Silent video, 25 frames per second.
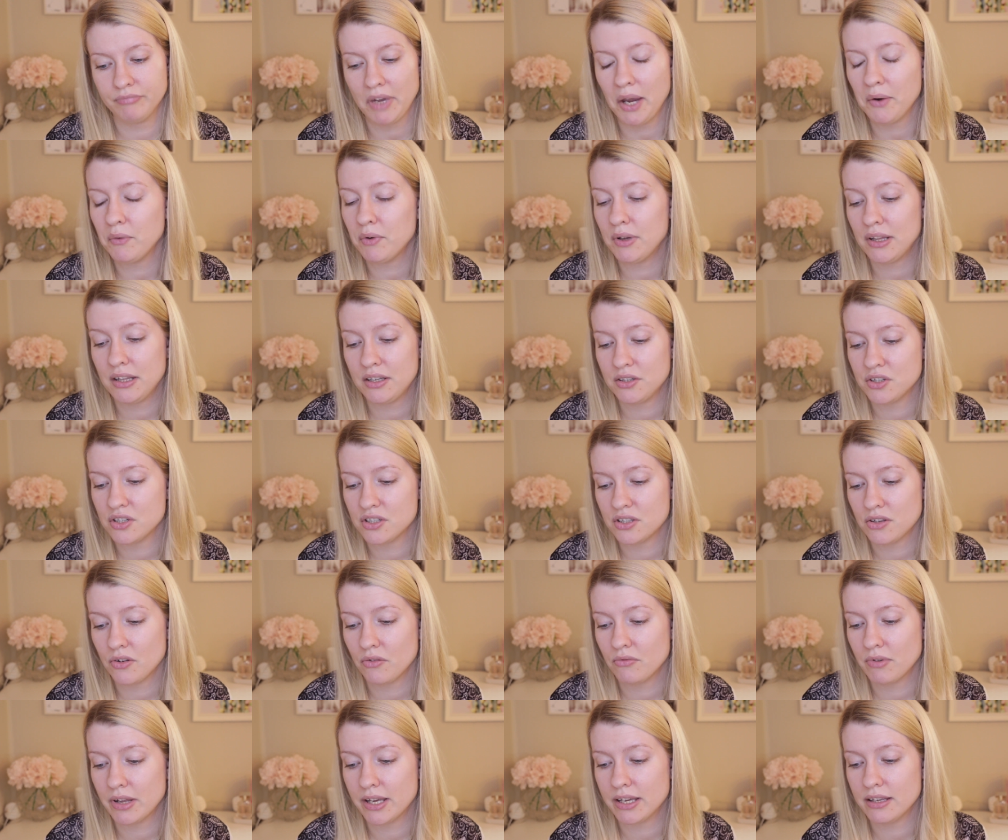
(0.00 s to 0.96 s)
I really just
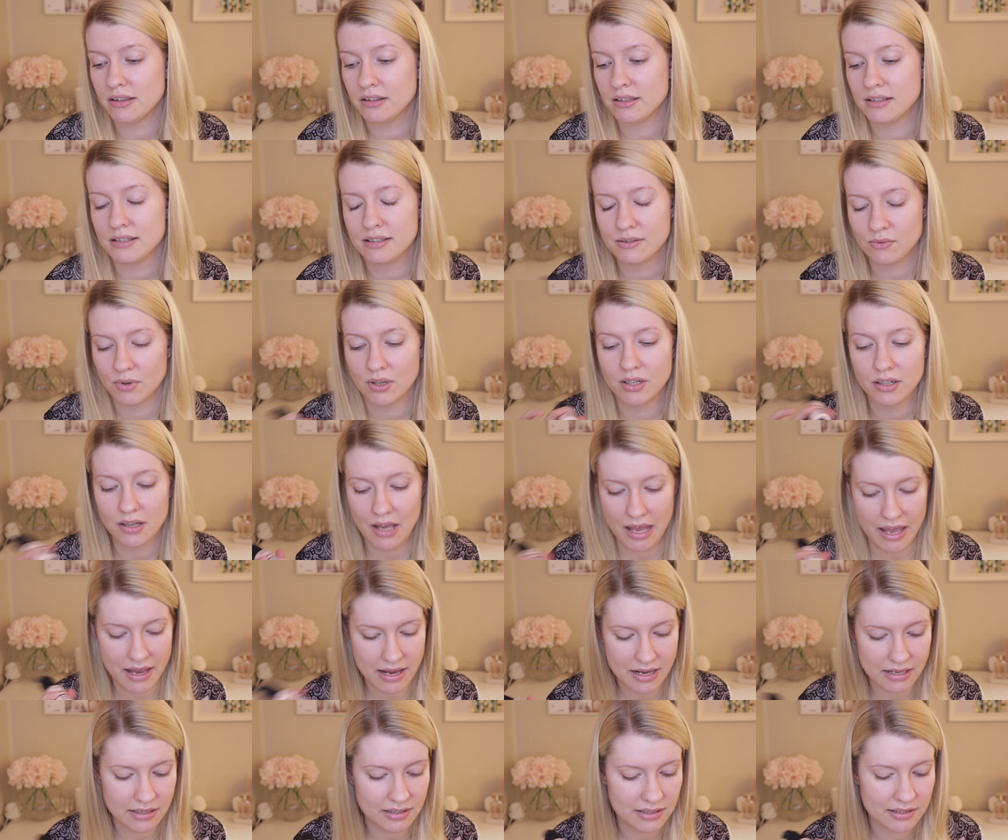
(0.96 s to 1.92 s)
don't like this one.
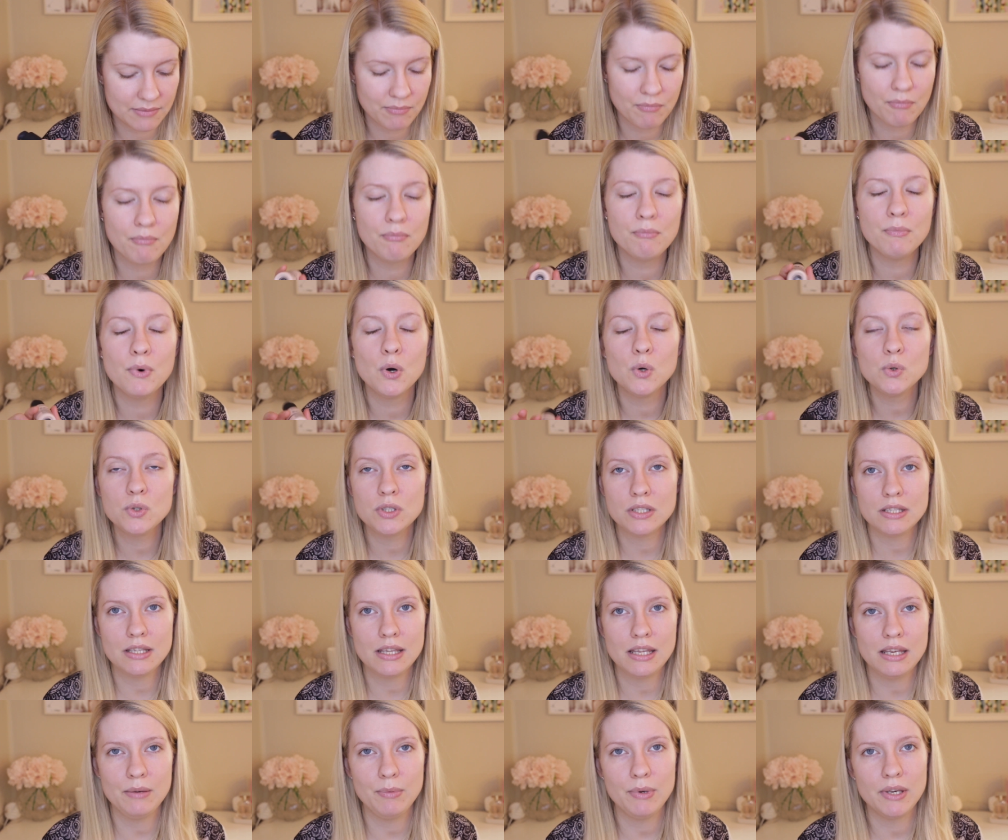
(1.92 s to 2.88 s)
It's
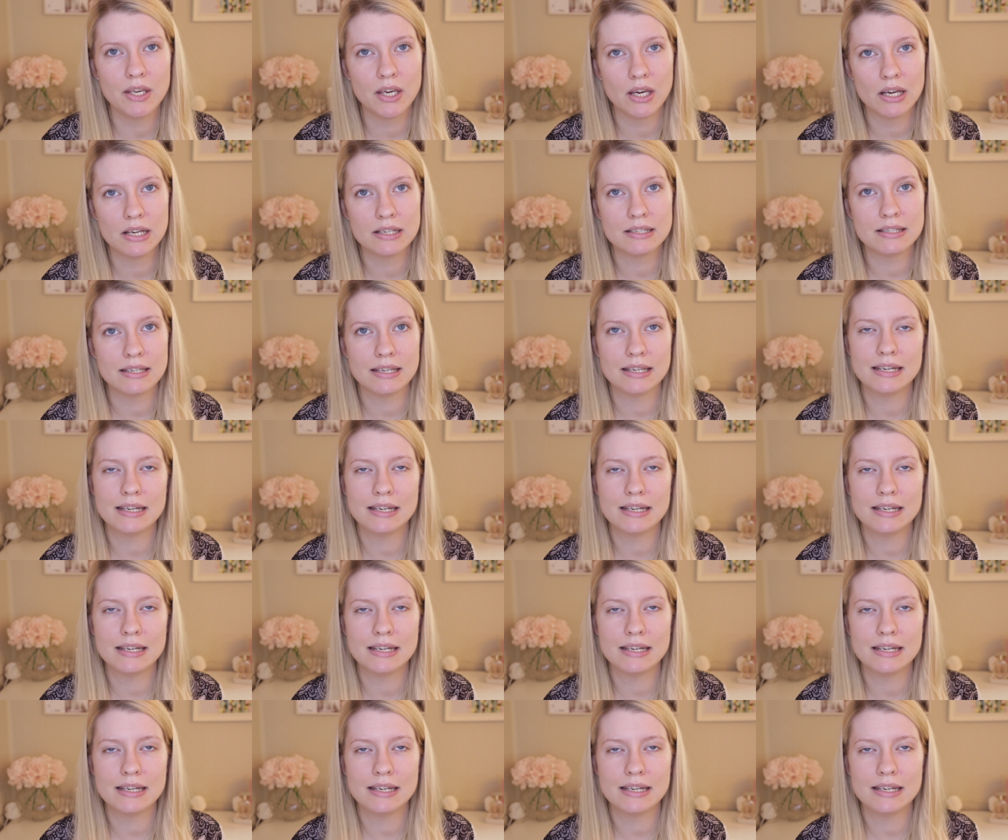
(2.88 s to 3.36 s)
mostly because